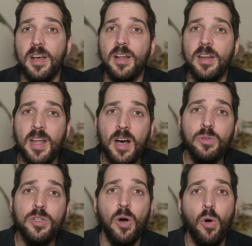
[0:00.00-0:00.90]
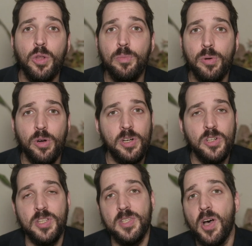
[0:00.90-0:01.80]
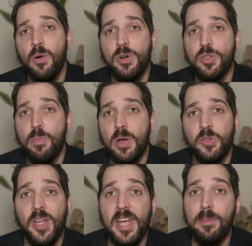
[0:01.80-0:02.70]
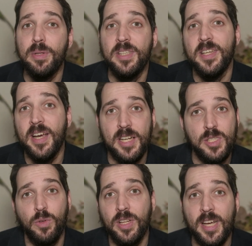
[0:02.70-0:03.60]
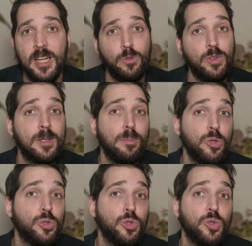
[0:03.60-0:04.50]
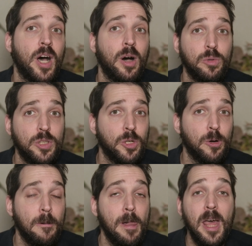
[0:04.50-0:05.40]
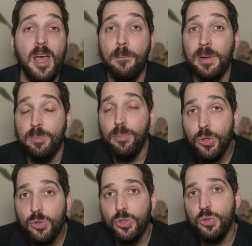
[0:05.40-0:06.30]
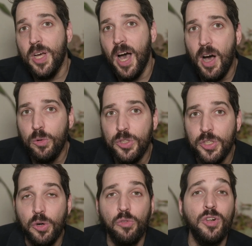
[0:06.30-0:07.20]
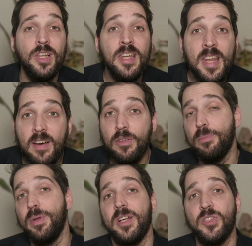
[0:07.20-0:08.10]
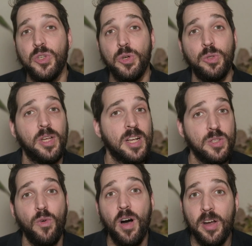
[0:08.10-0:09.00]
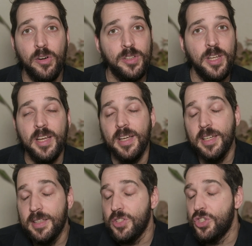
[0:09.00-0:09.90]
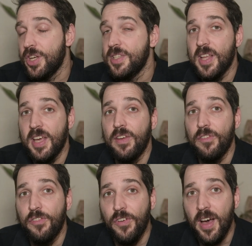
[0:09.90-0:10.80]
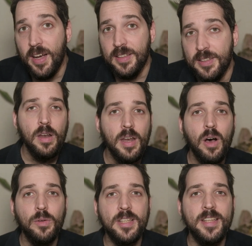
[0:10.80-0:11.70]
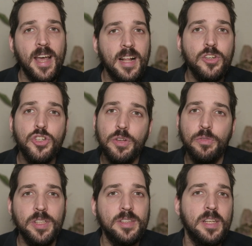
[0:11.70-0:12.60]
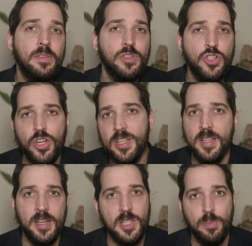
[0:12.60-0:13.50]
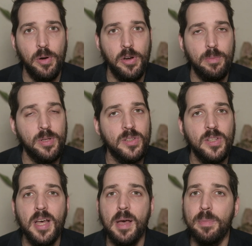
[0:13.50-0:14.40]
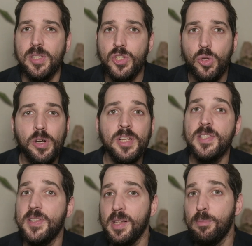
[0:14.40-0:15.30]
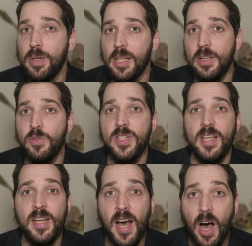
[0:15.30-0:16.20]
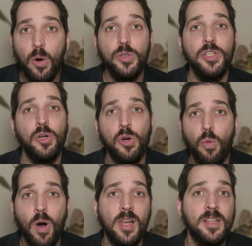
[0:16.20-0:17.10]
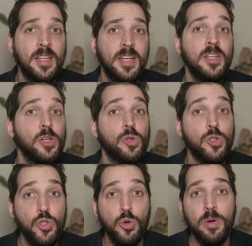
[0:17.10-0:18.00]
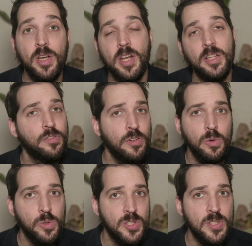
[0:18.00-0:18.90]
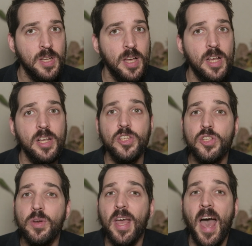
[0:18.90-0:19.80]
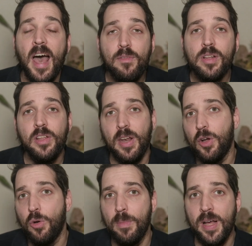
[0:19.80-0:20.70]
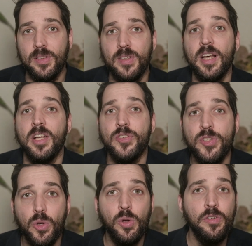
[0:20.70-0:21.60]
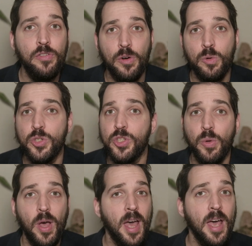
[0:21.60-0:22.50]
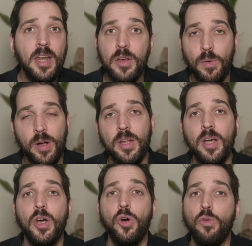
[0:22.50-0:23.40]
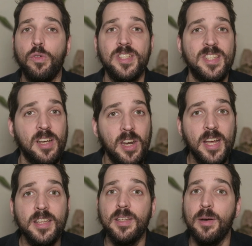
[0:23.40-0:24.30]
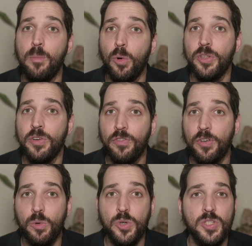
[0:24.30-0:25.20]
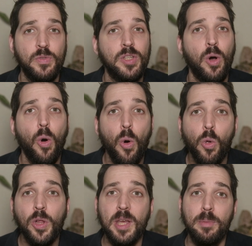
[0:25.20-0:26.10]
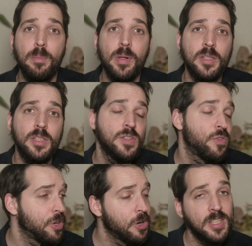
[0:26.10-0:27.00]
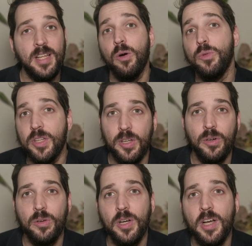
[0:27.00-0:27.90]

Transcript: Now the only progress is how much better the aptX will get with the Bluetooth audio. But Bluetooth audio will never be as good as wired, it is just a fact. Now that LG V3 was just an experiment, but Sony still believes in audio quality in consumer grade phones. So I heavily recommend Sony phones to anyone who wants a great modern phone with all capabilities for great audio.